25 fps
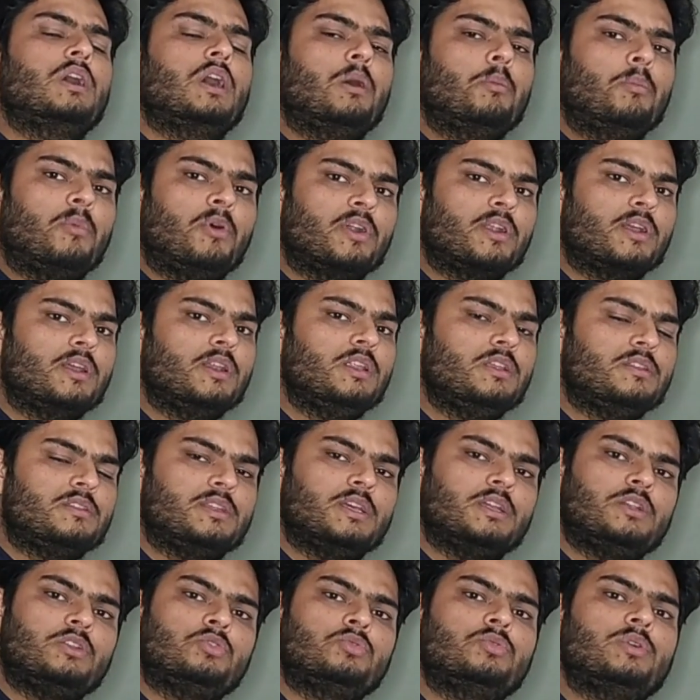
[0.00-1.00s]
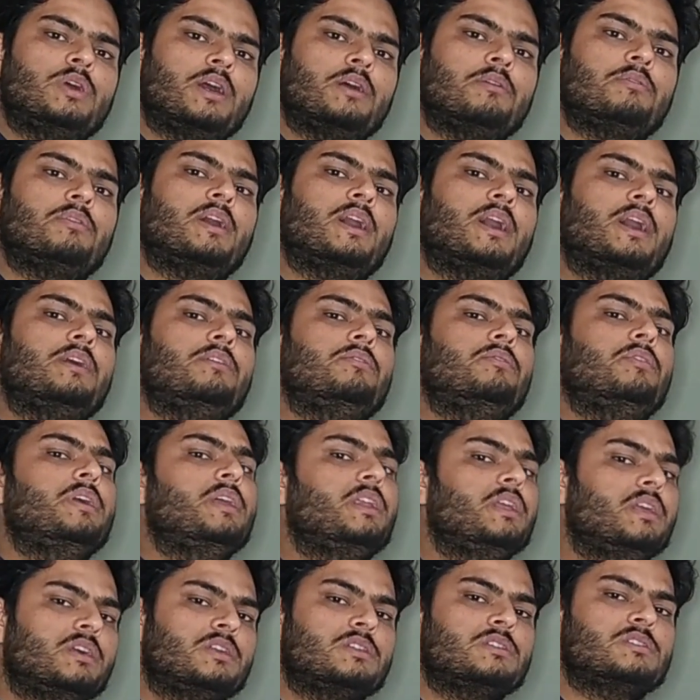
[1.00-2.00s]
A model is said to have high
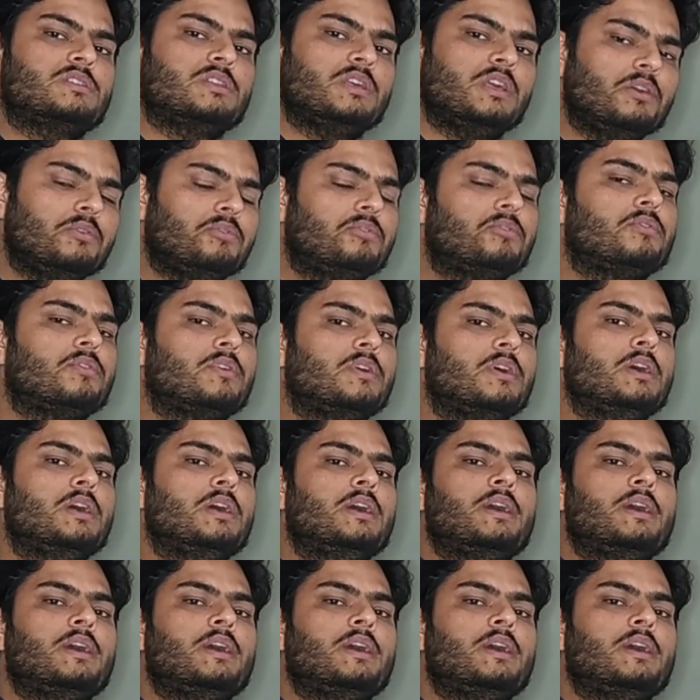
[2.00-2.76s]
variance if